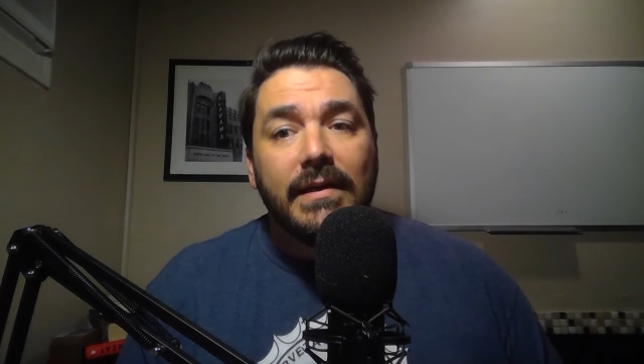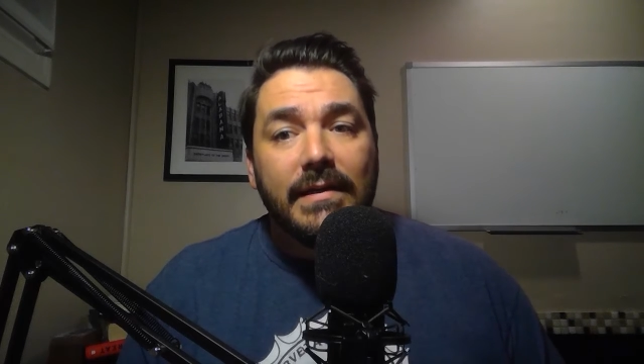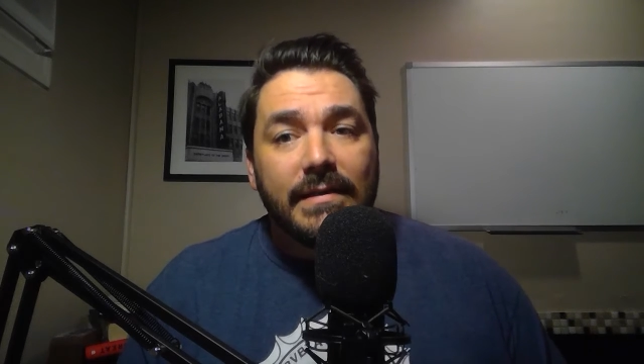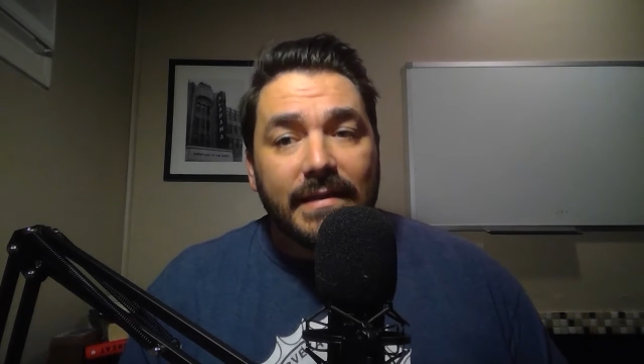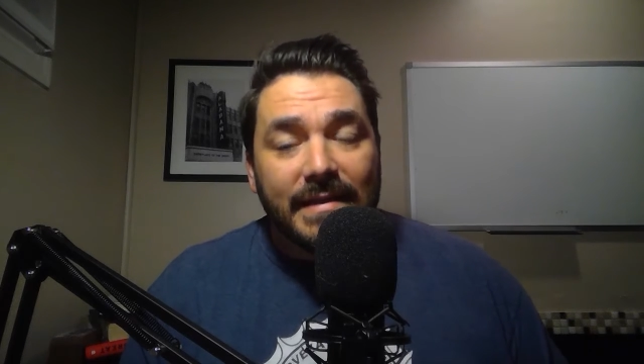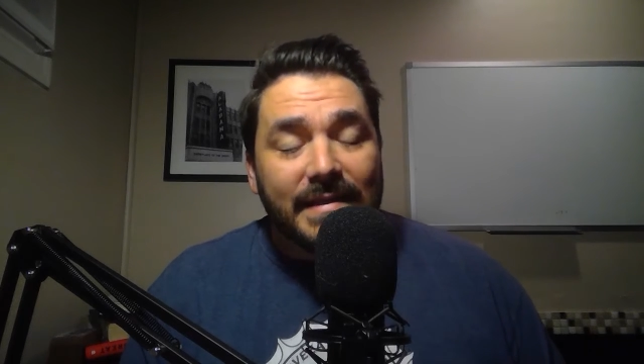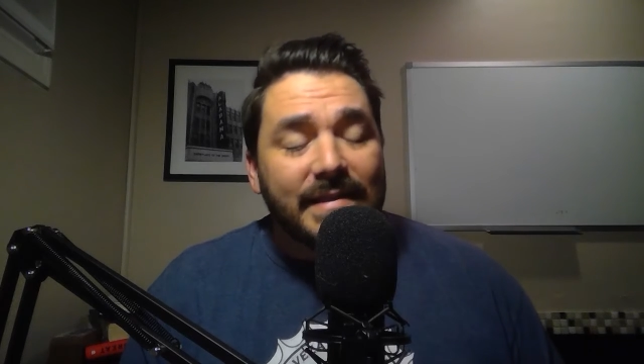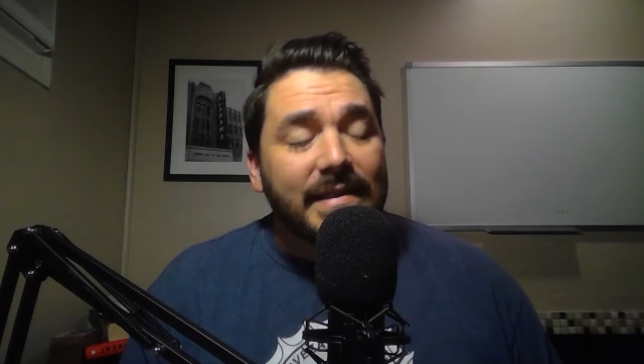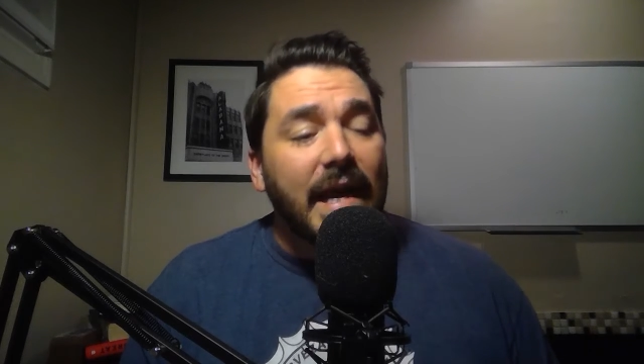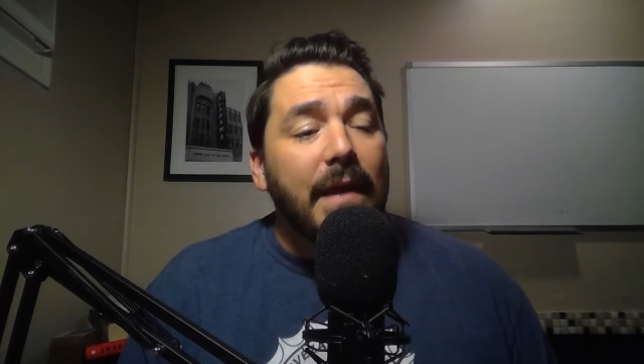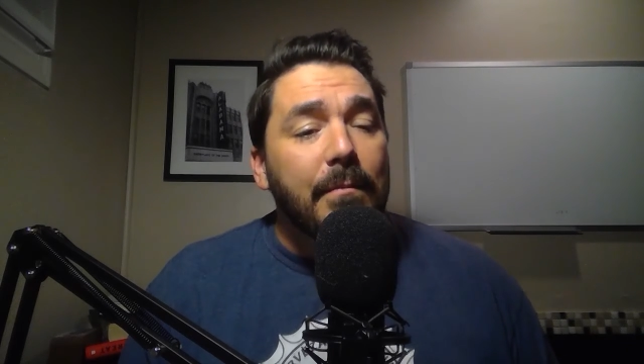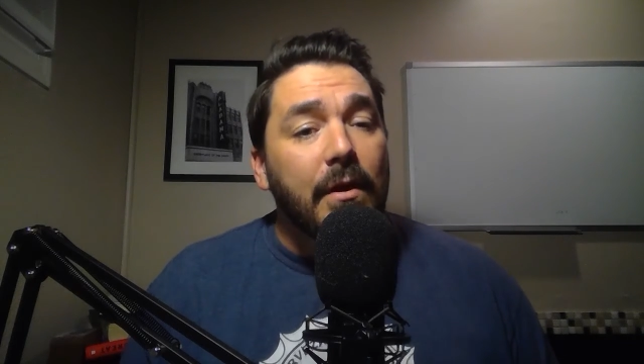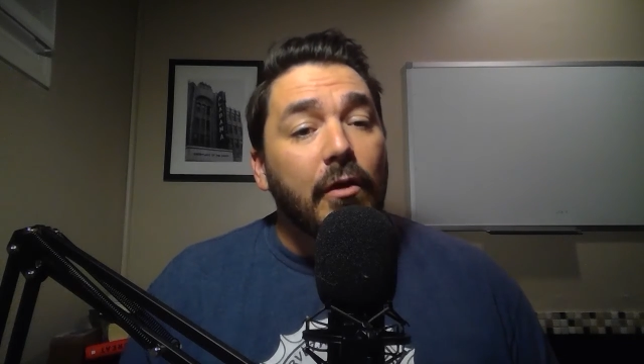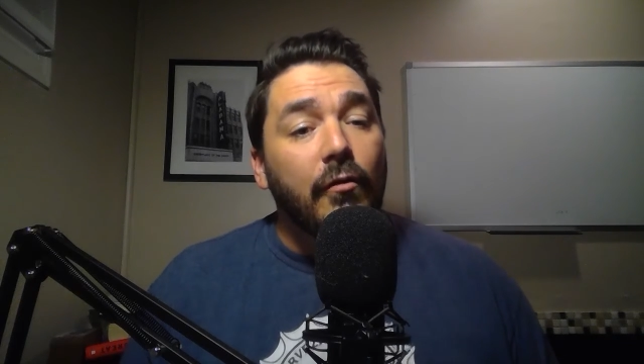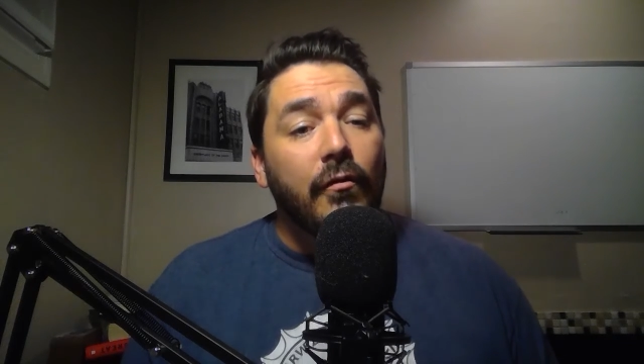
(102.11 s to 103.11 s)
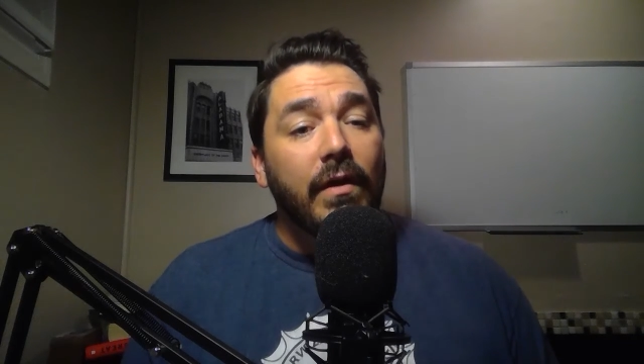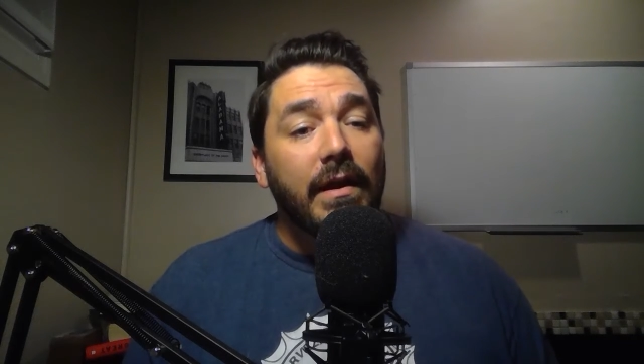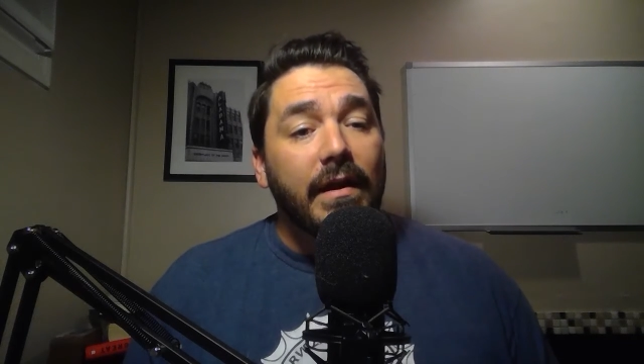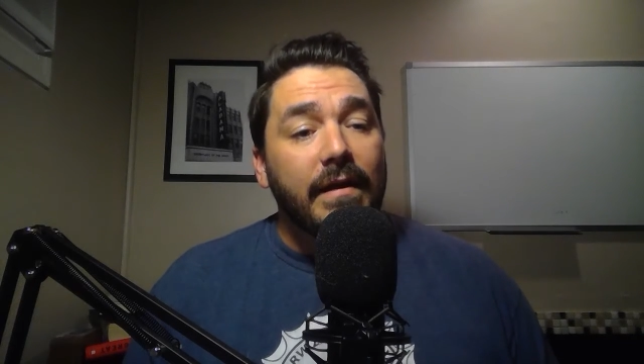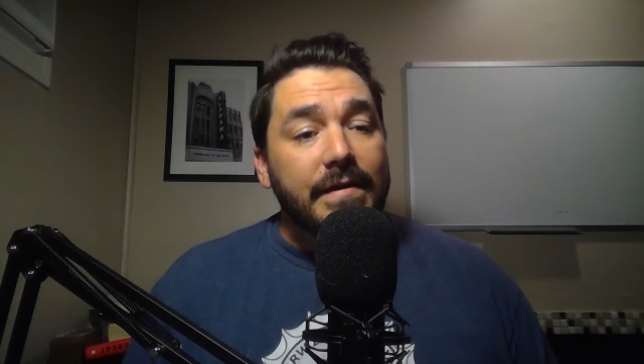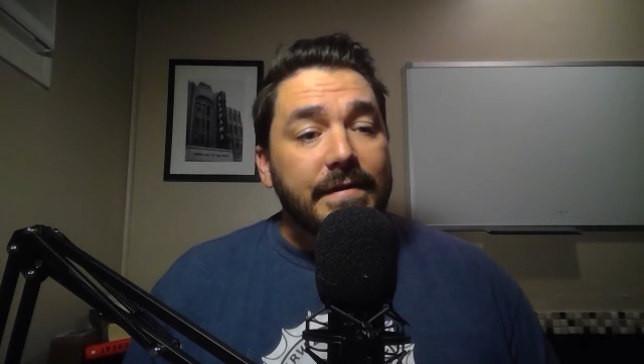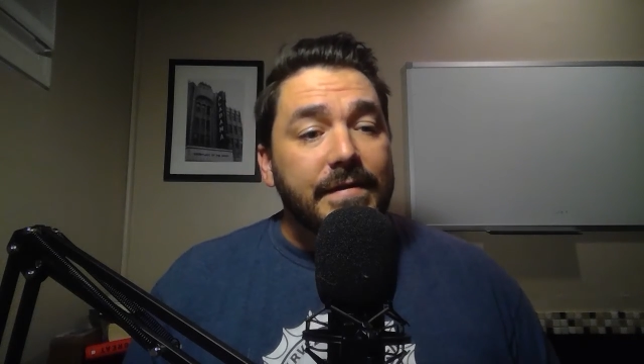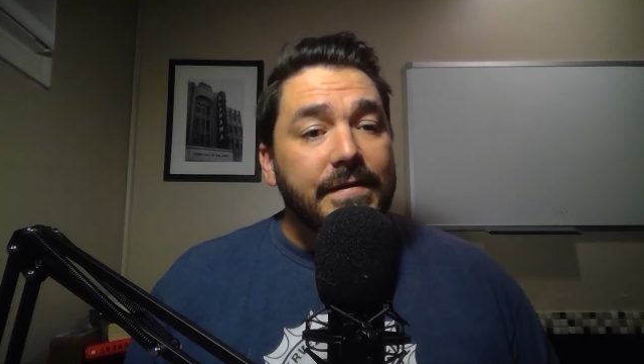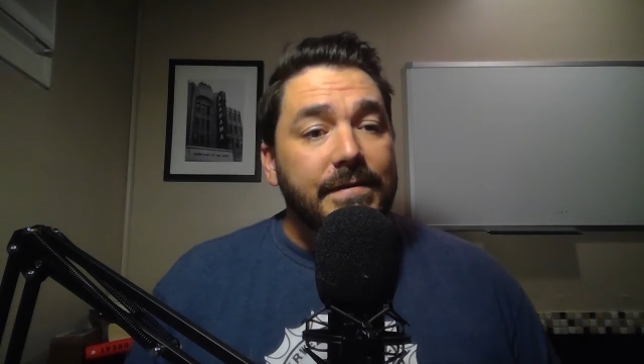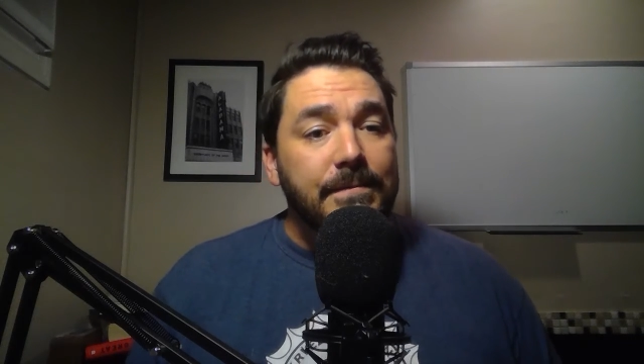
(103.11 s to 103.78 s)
the same ingredients